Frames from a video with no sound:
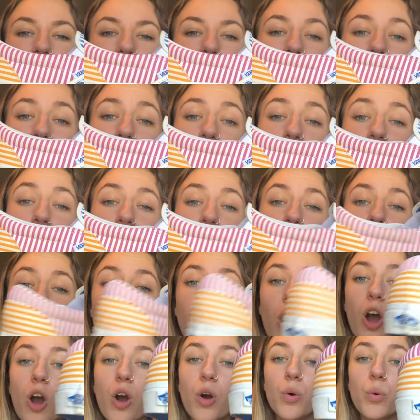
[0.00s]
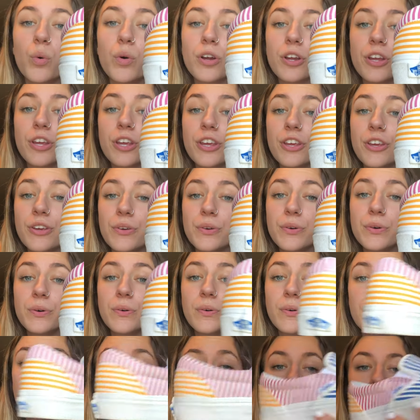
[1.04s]
They are so
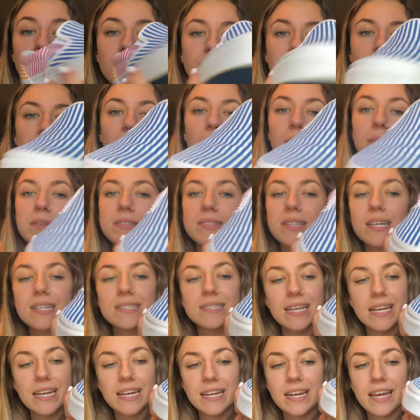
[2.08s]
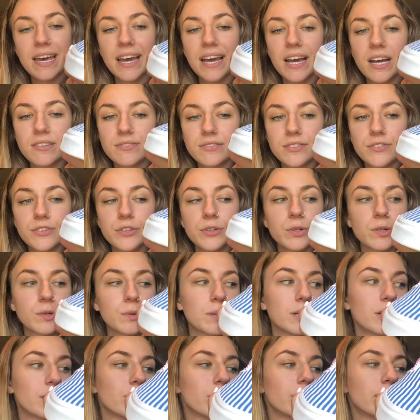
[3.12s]
cute. And I'm a size 8.5, if you were
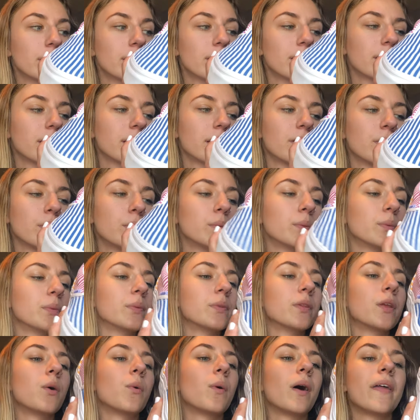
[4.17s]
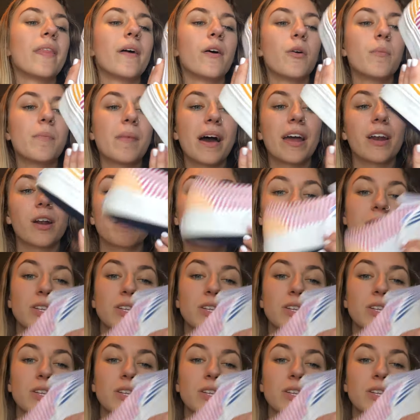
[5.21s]
wondering. I don't know why that would matter,